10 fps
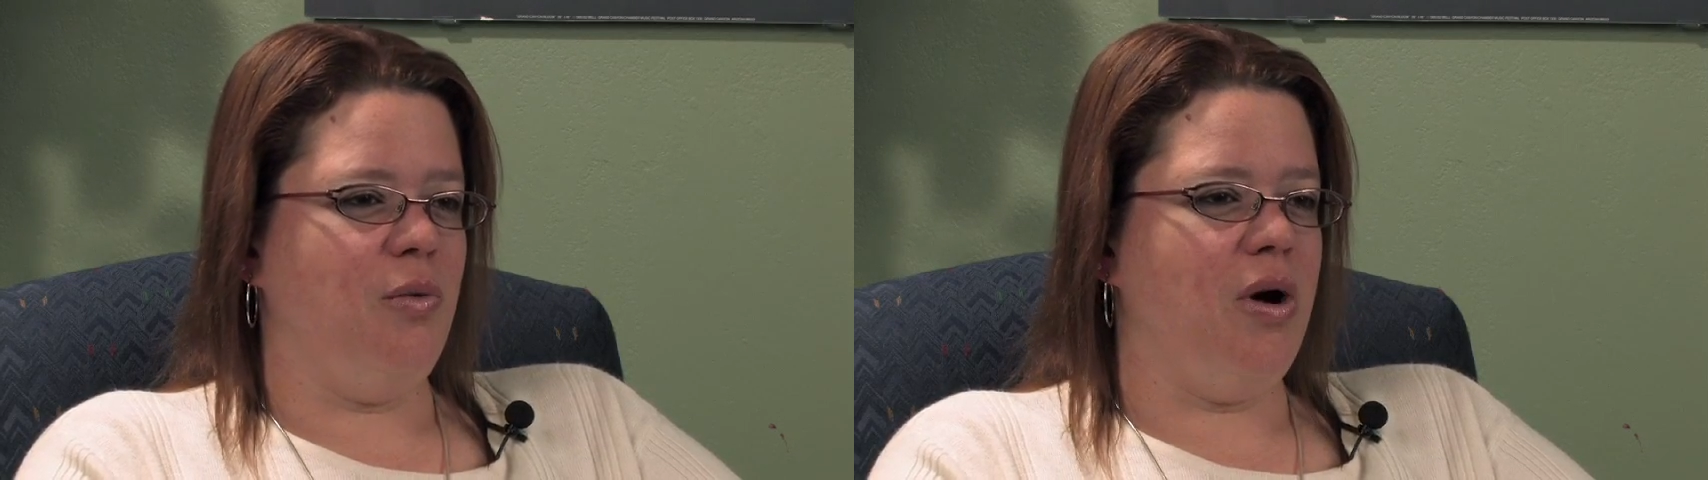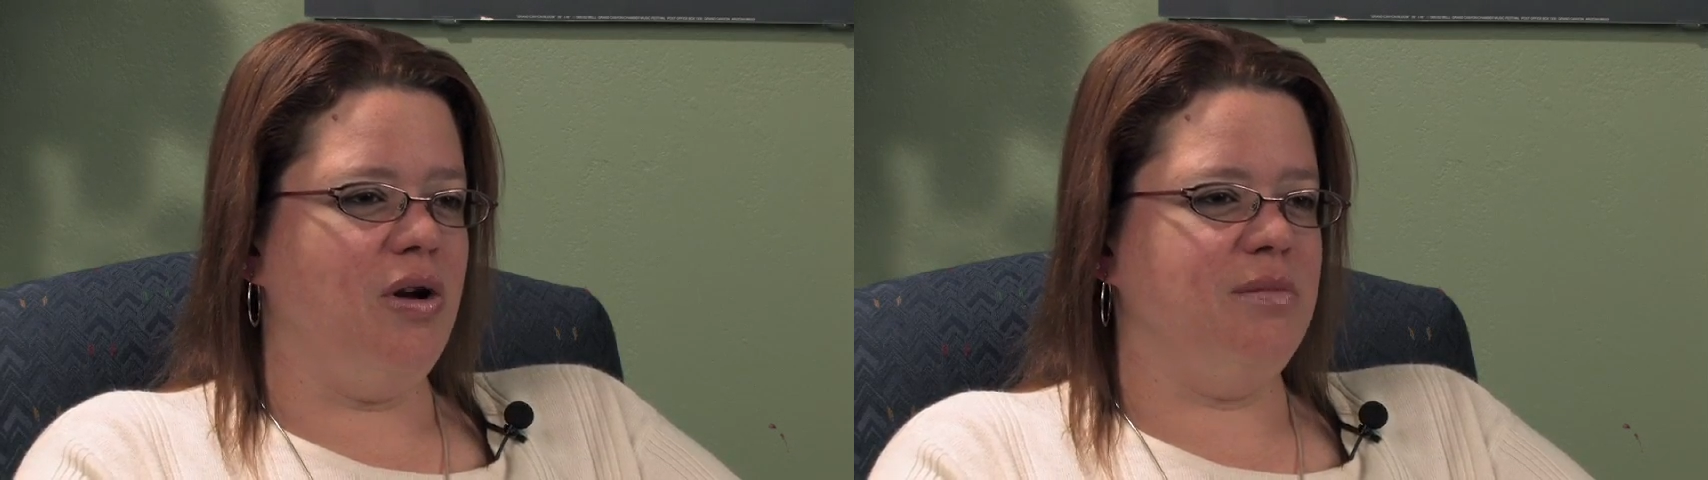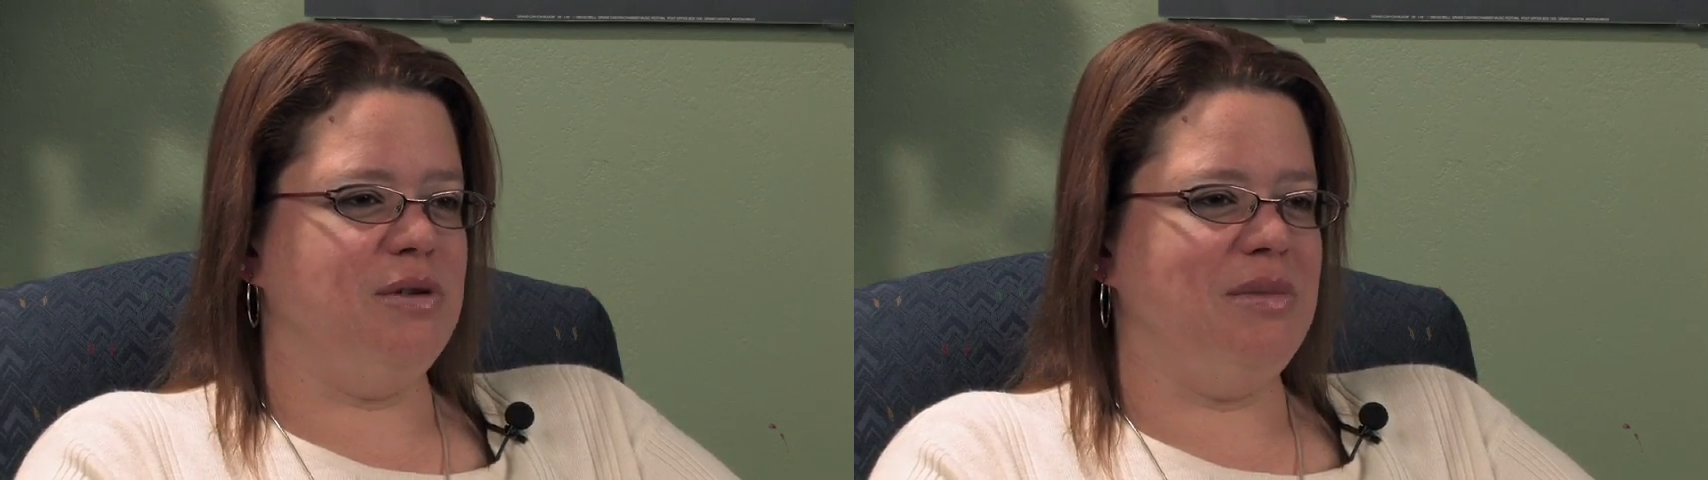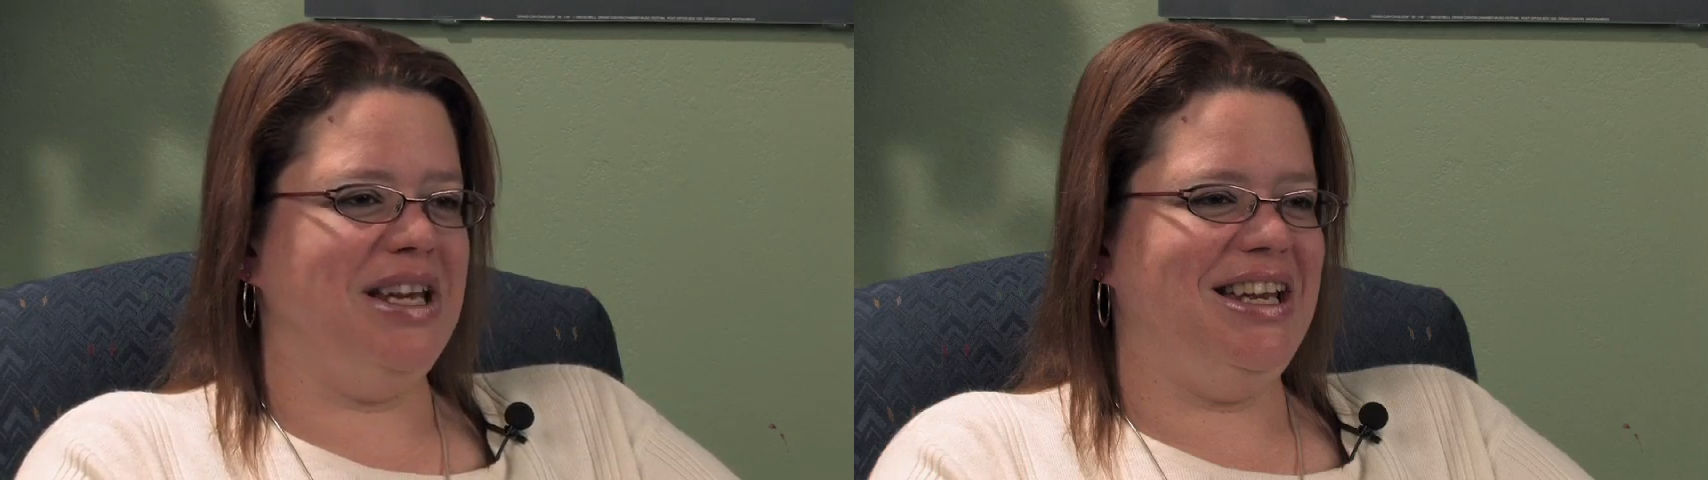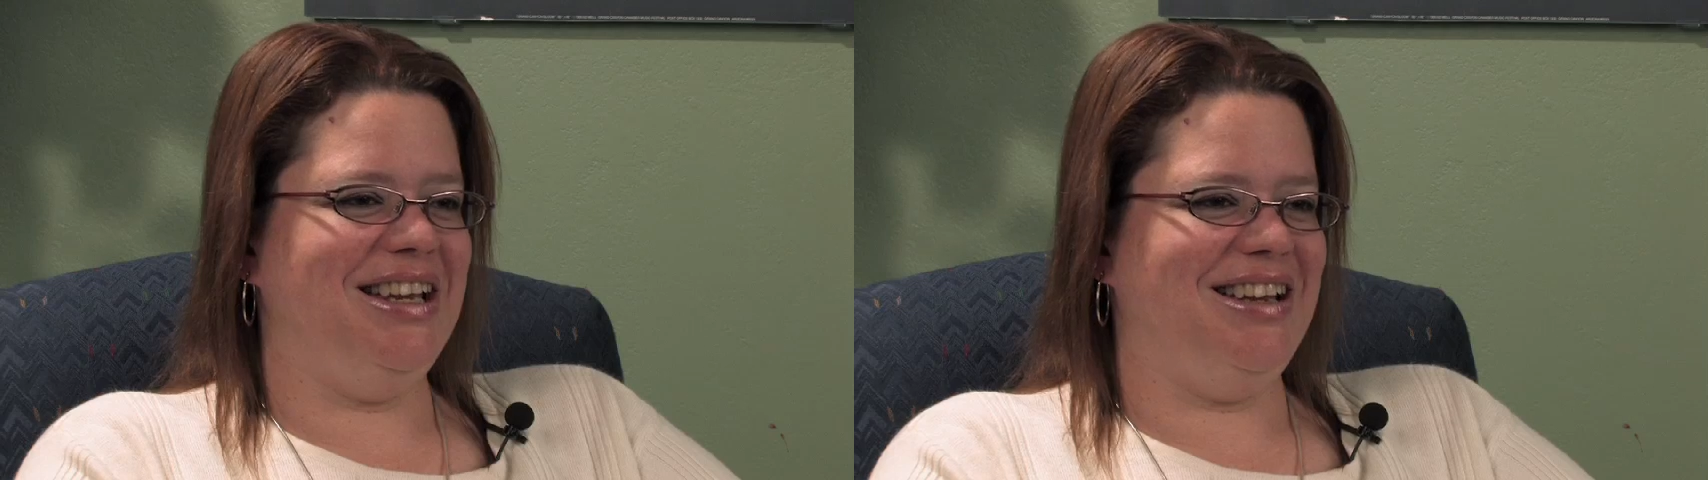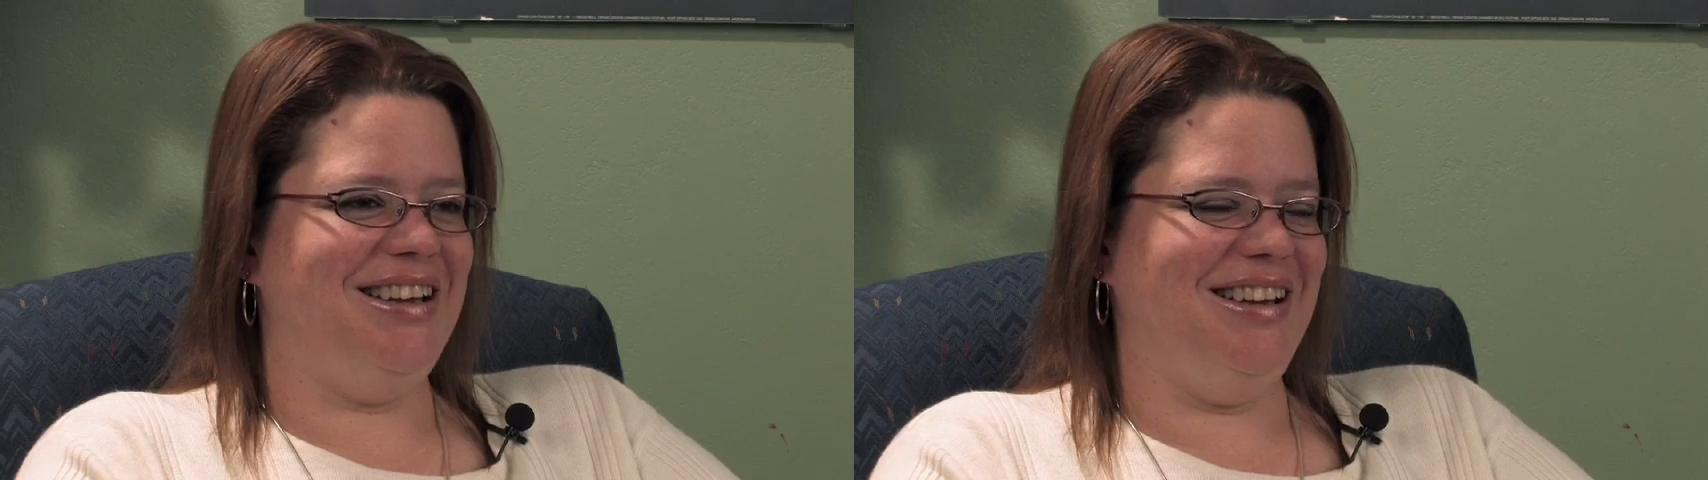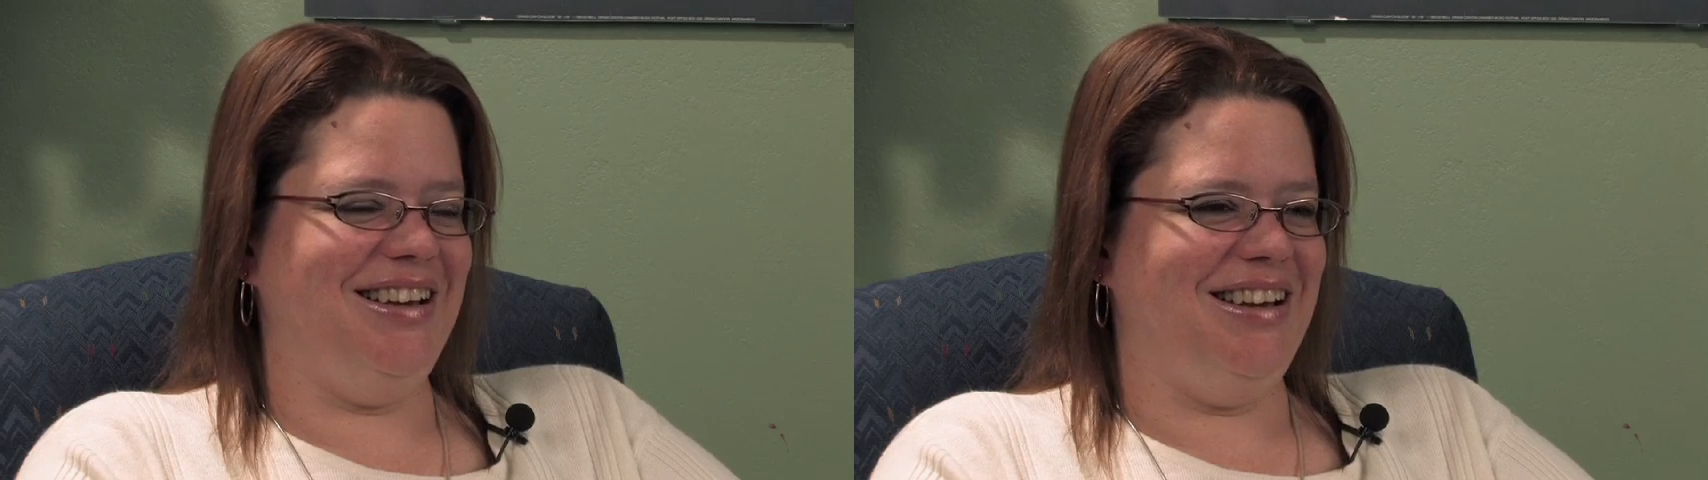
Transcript: welcomed me and